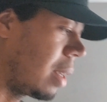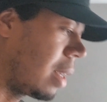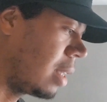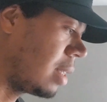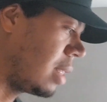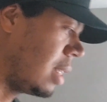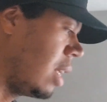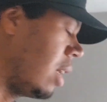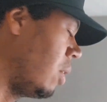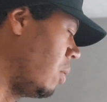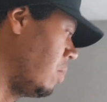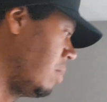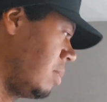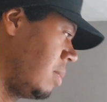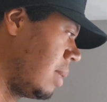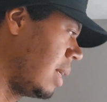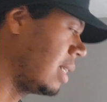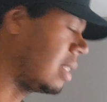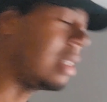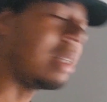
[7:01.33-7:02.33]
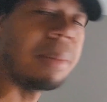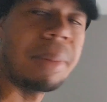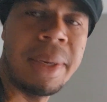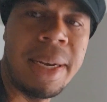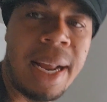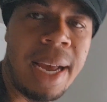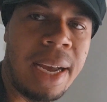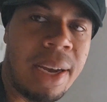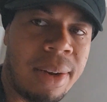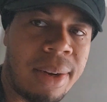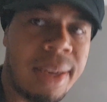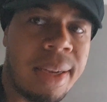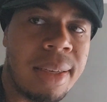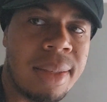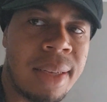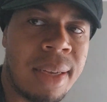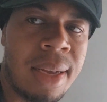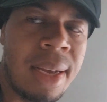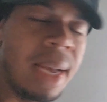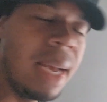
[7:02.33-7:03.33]
because no, that's simply not how it
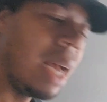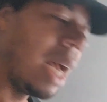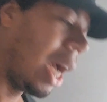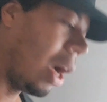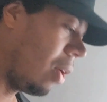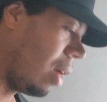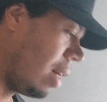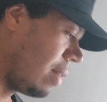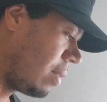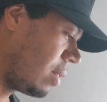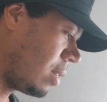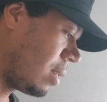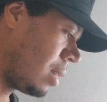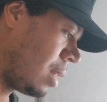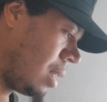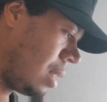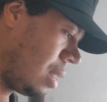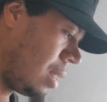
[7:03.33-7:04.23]
is. However,